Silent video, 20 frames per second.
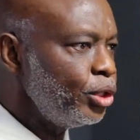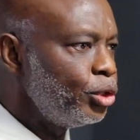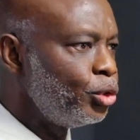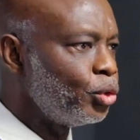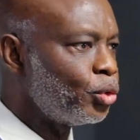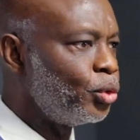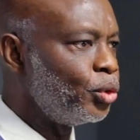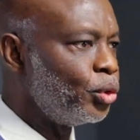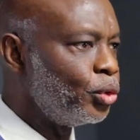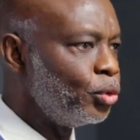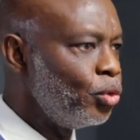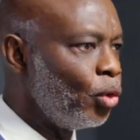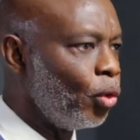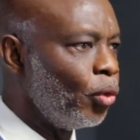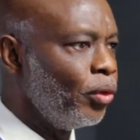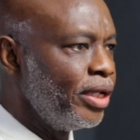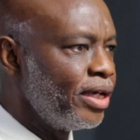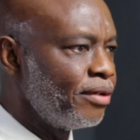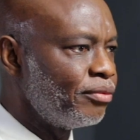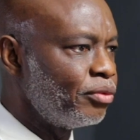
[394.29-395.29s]
you could do
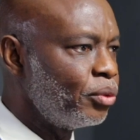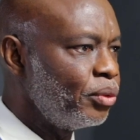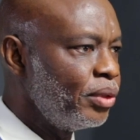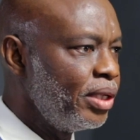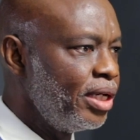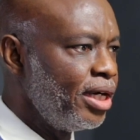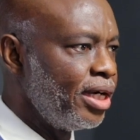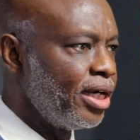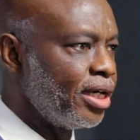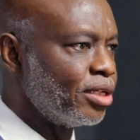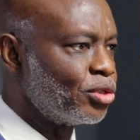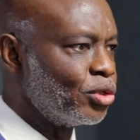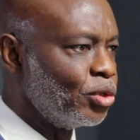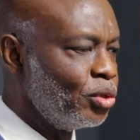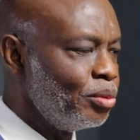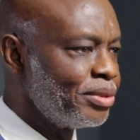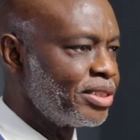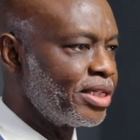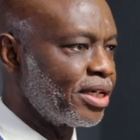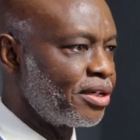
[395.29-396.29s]
O level at
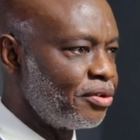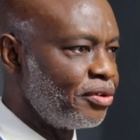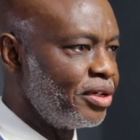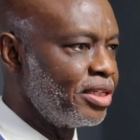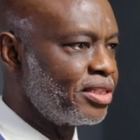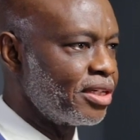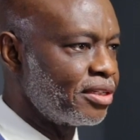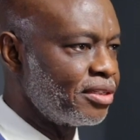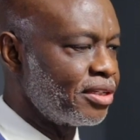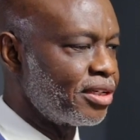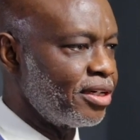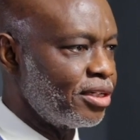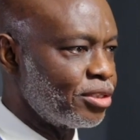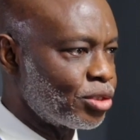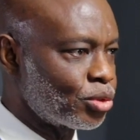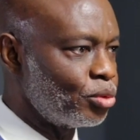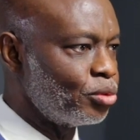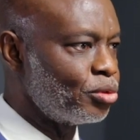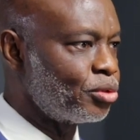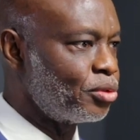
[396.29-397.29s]
Suhum Secondary Technical
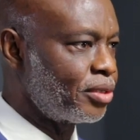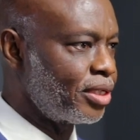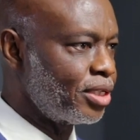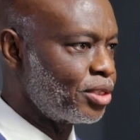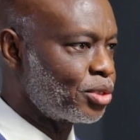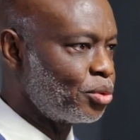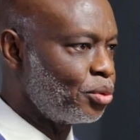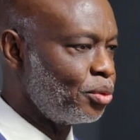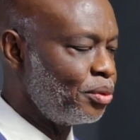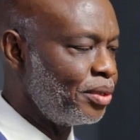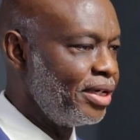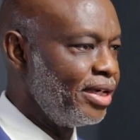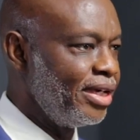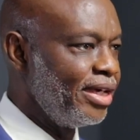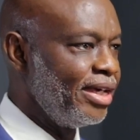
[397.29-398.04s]
School, SUTESCO,